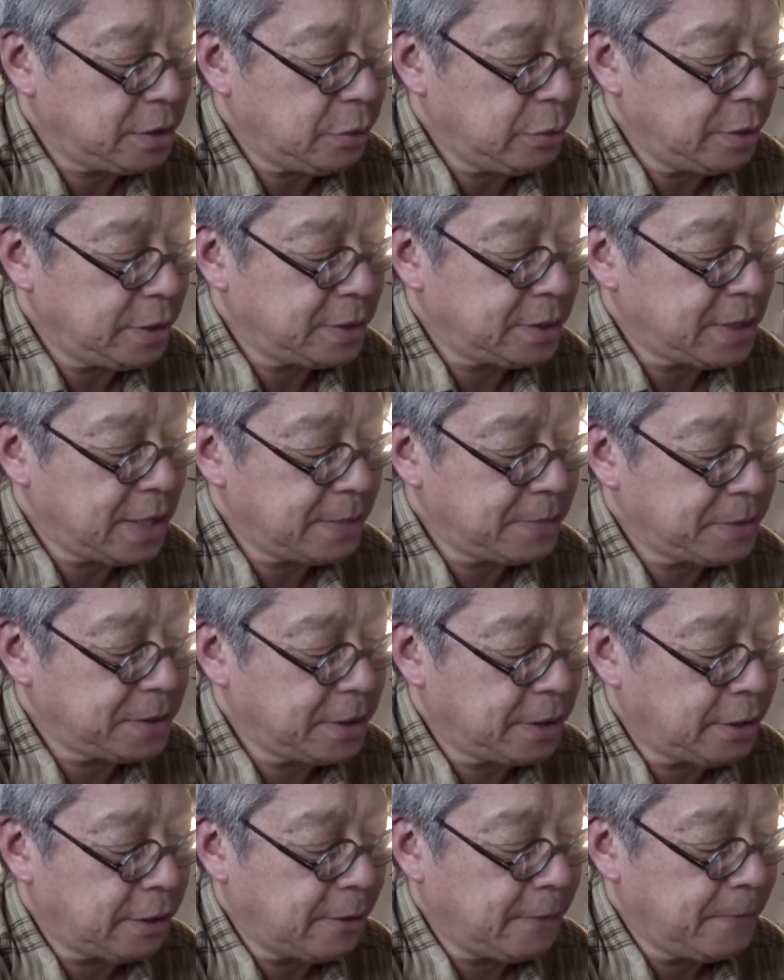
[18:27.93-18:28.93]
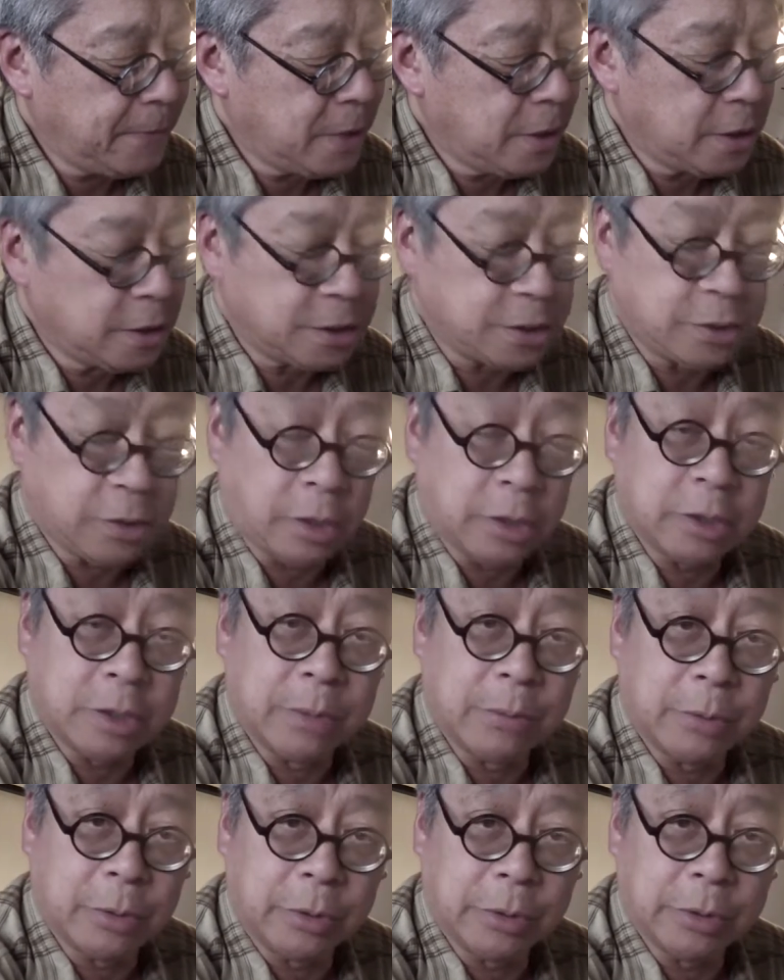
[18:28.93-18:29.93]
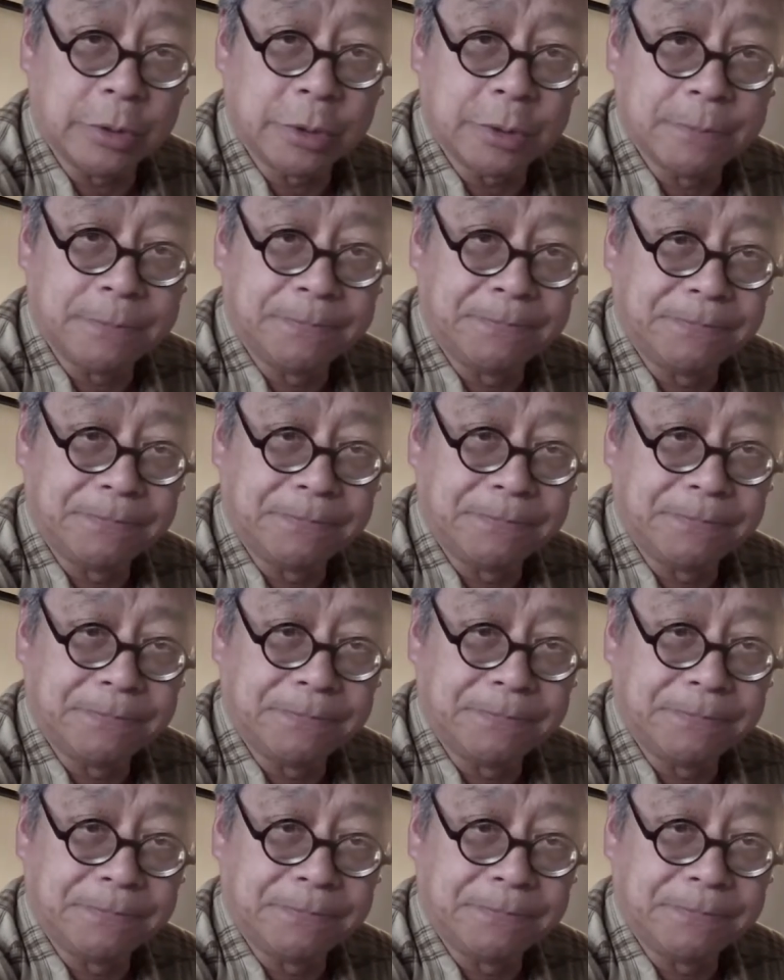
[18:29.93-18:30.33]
three steps here start to merge